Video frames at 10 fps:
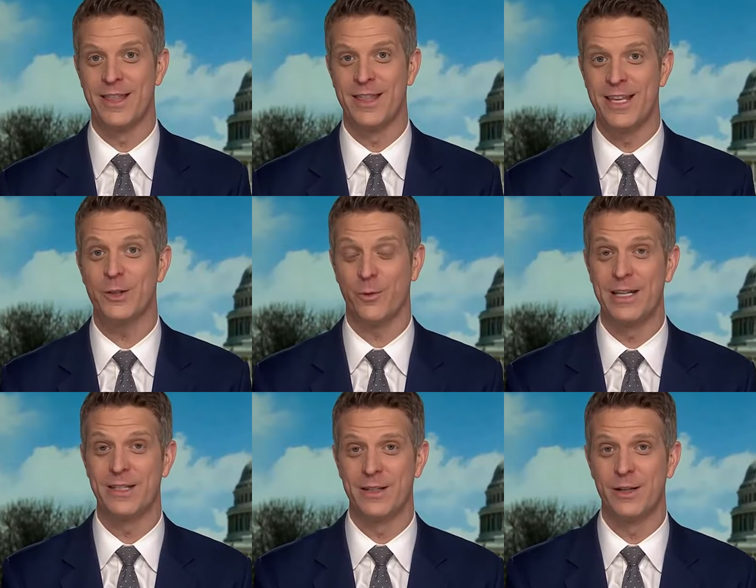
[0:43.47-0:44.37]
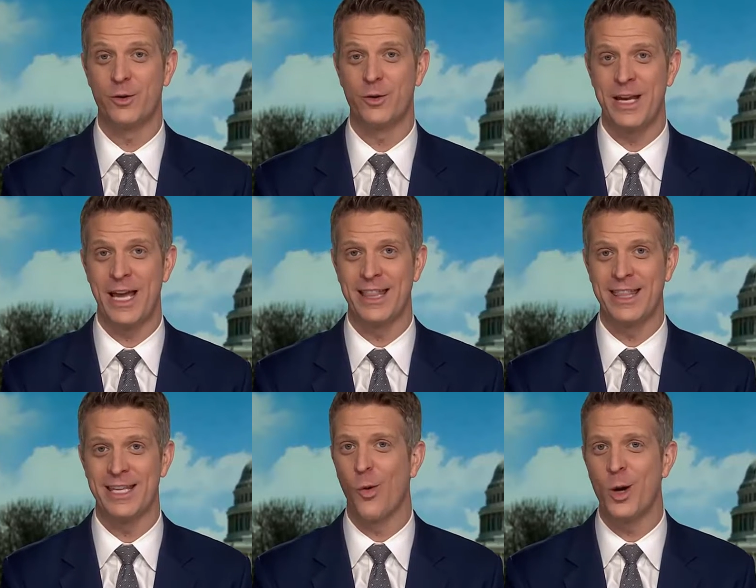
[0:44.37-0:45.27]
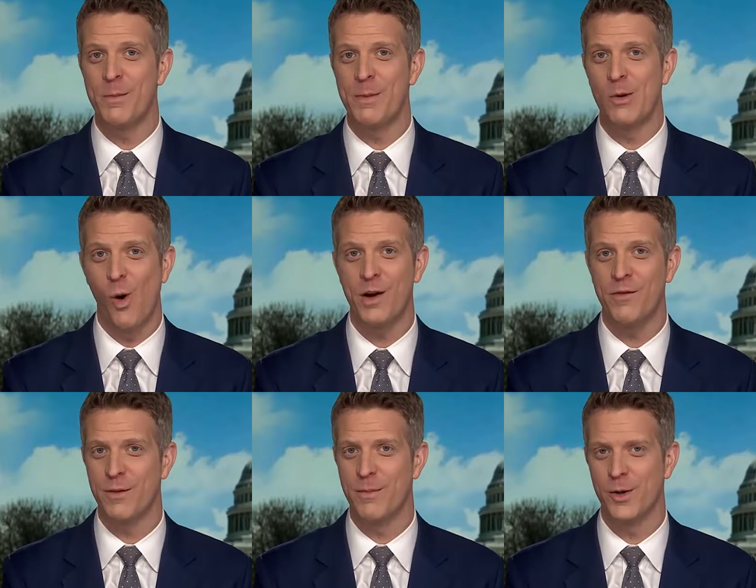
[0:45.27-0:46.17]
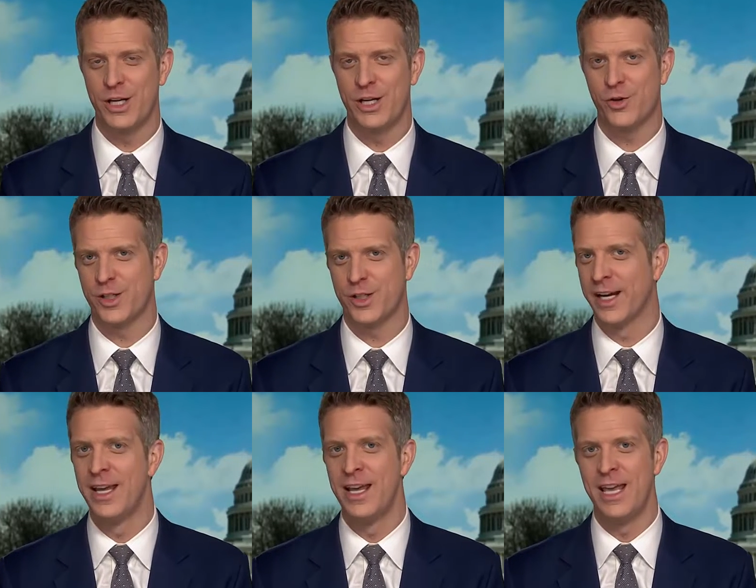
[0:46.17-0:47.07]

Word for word: and this race in the 28th is going to be one of the most interesting.